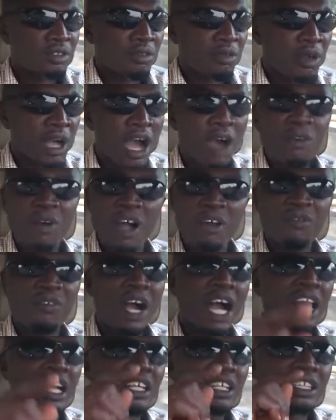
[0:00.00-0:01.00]

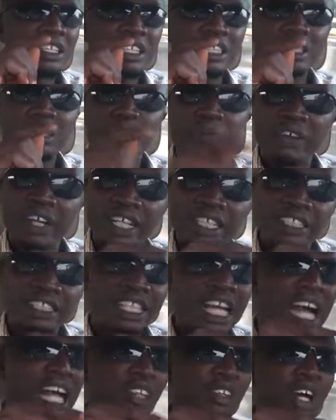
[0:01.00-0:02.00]
However, the springs
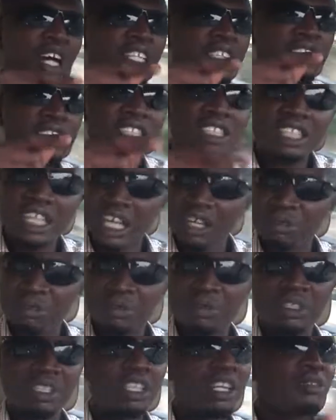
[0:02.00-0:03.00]
are not the same.
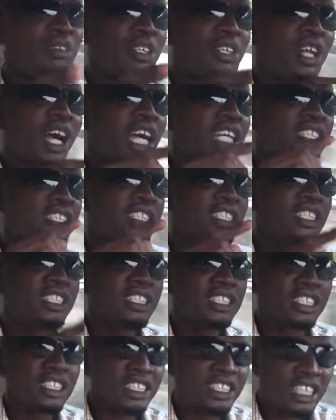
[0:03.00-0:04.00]
Even though it's
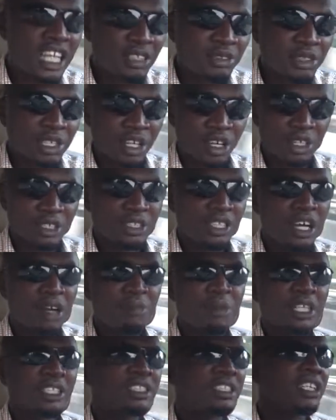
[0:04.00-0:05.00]
the same shock
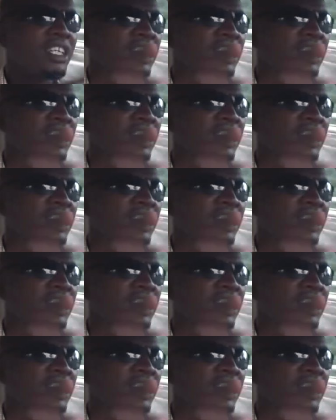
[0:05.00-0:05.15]
absorber, but